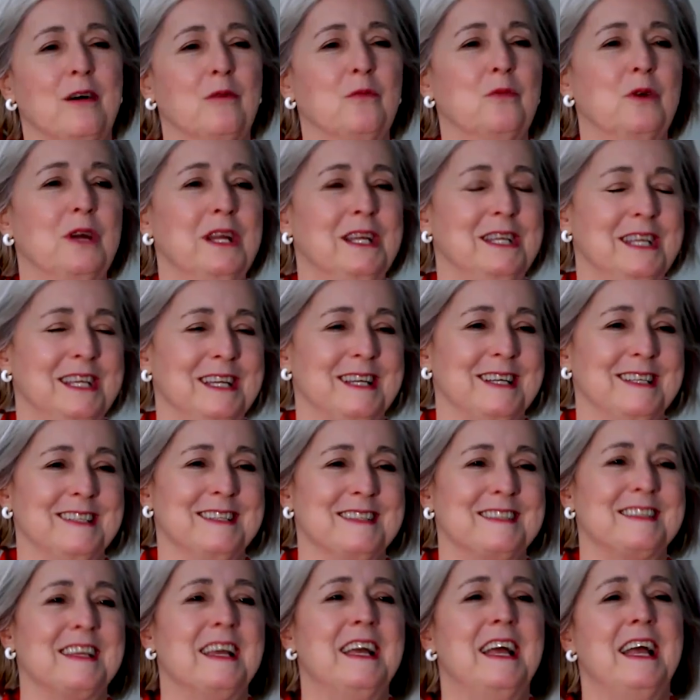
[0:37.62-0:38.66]
on
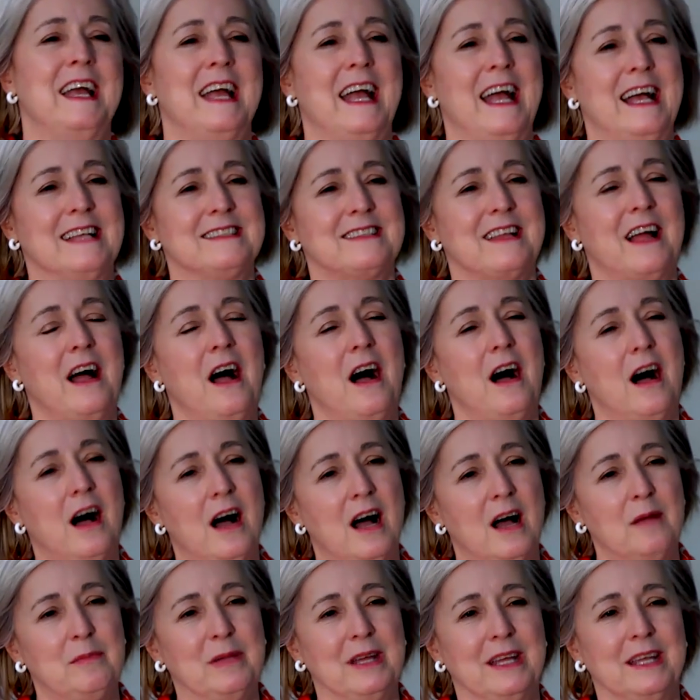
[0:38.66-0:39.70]
weekends as a
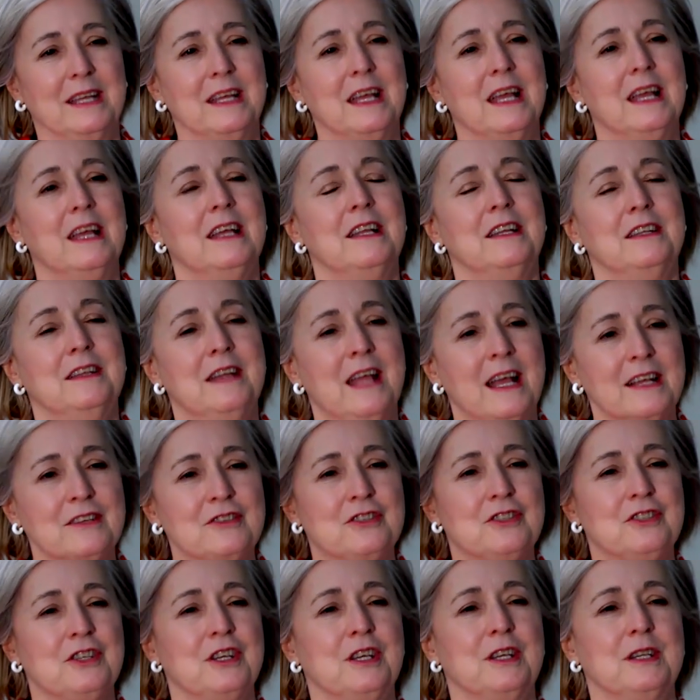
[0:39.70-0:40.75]
hobby,
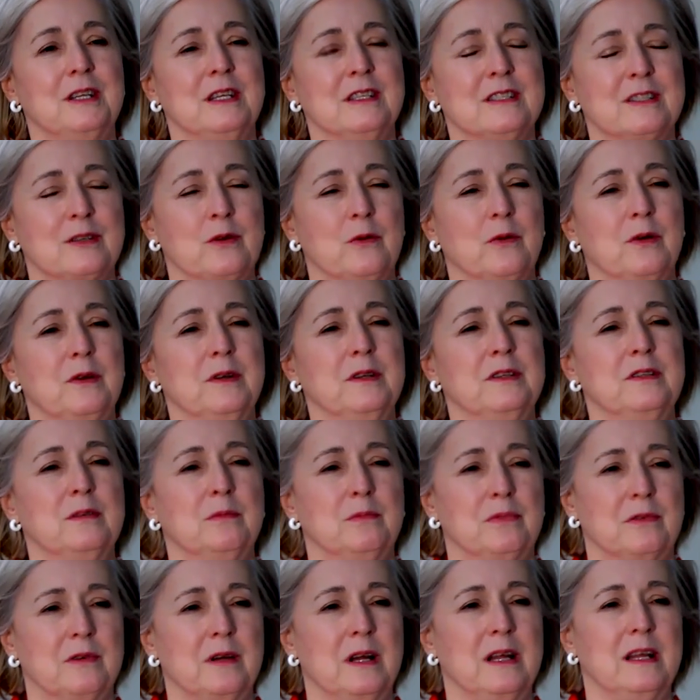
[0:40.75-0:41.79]
NextGen is going to
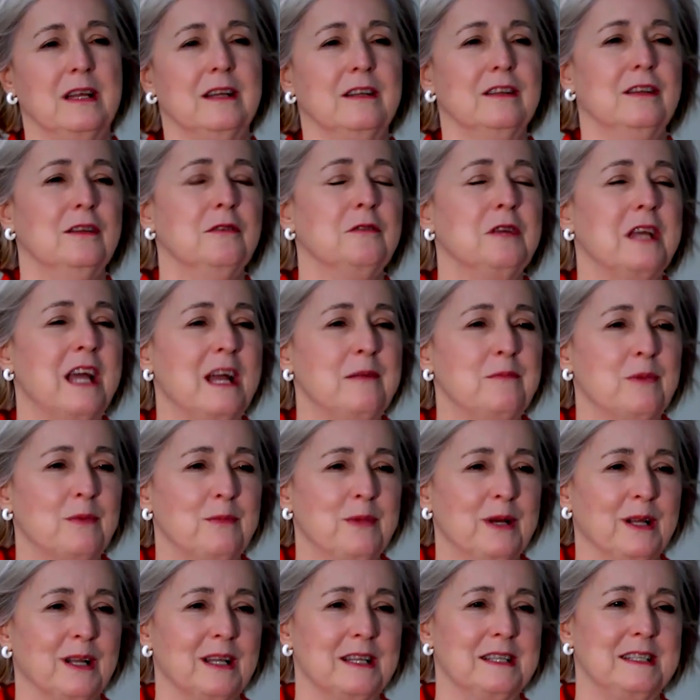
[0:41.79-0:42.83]
bring new
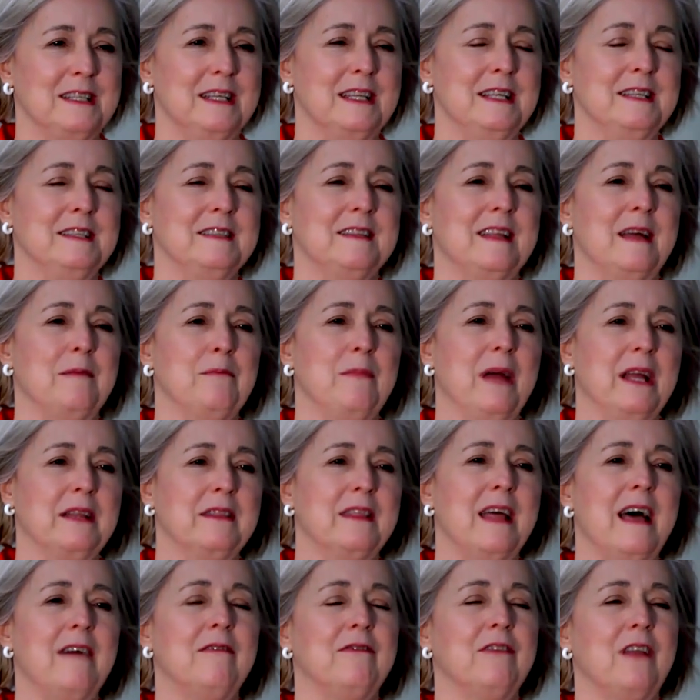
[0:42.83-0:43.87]
capabilities that make
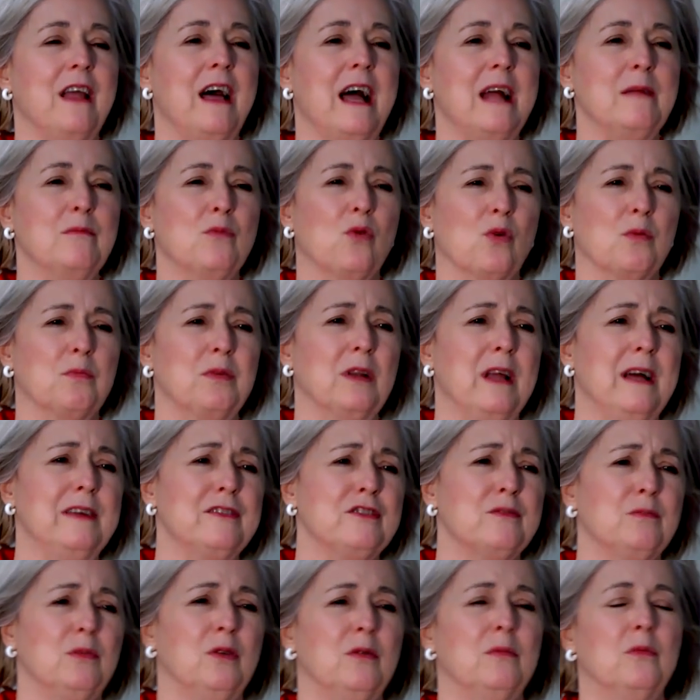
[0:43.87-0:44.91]
that flight more
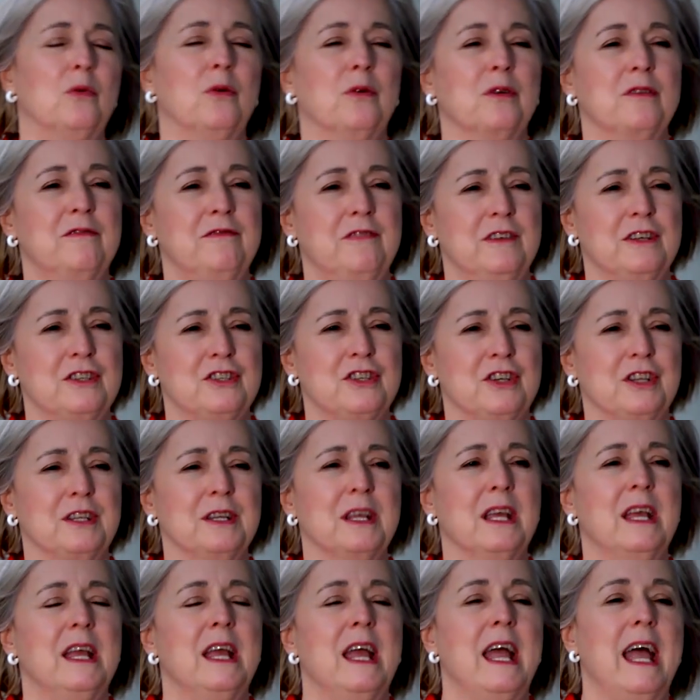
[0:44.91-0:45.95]
pleasurable, more efficient,
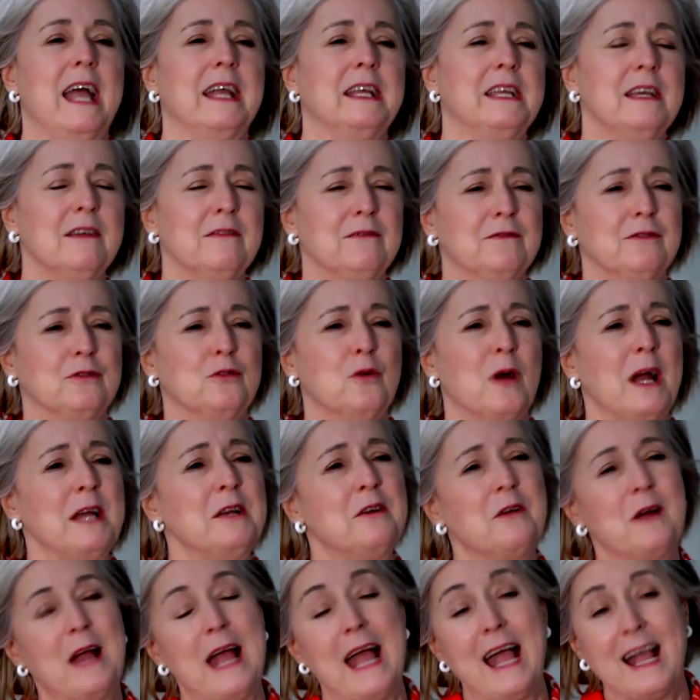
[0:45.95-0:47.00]
and give
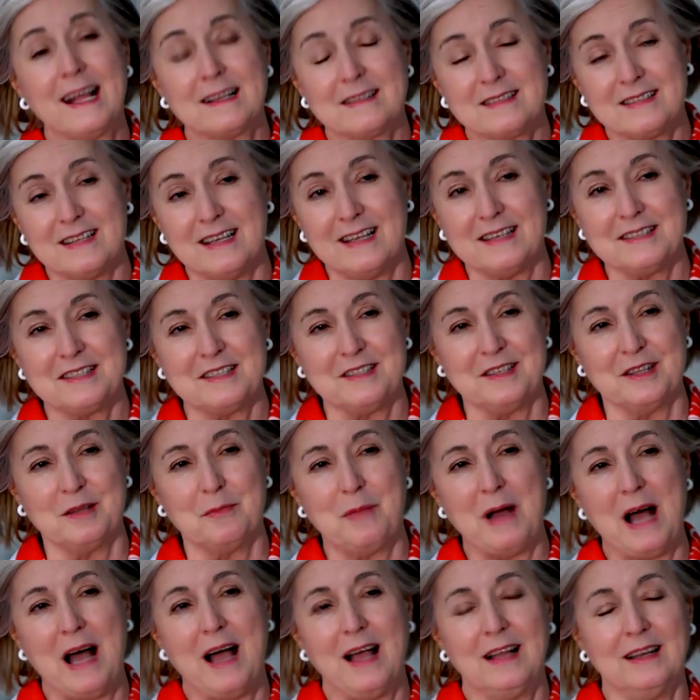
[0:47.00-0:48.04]
greater access to the
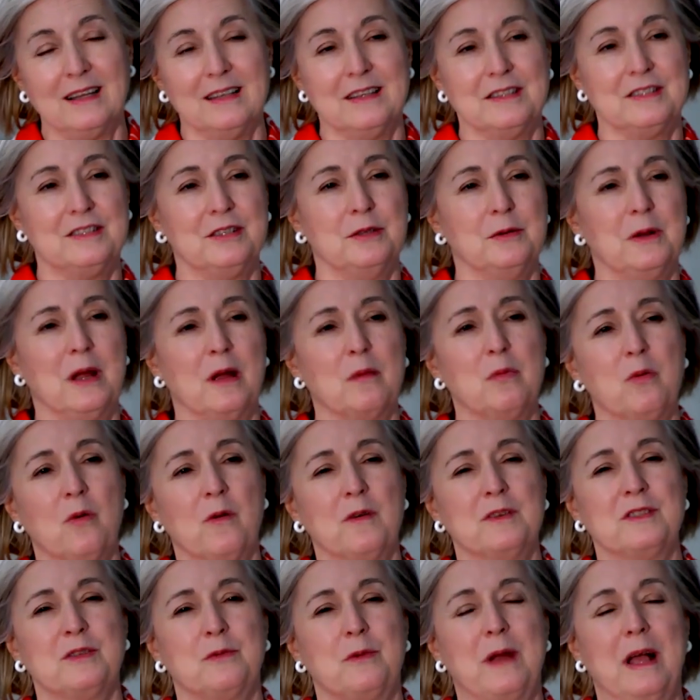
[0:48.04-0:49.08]
pilot to
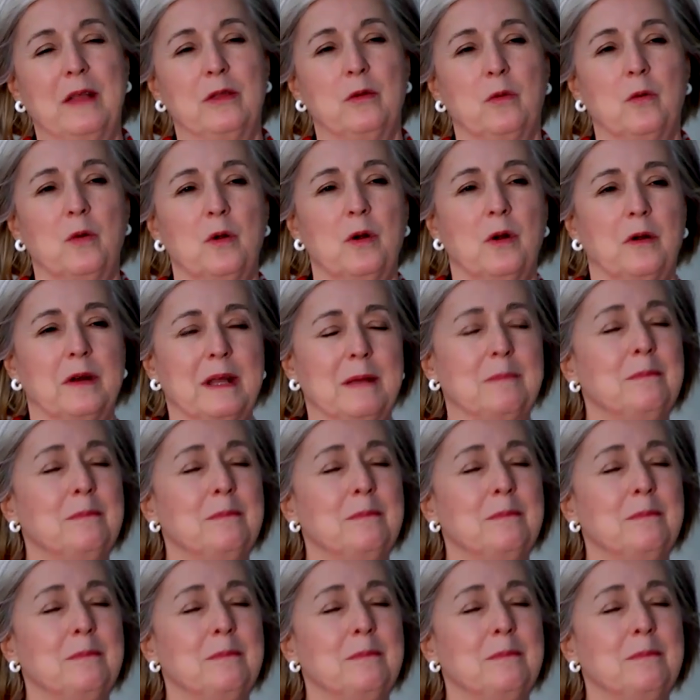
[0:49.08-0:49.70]
airports around the world.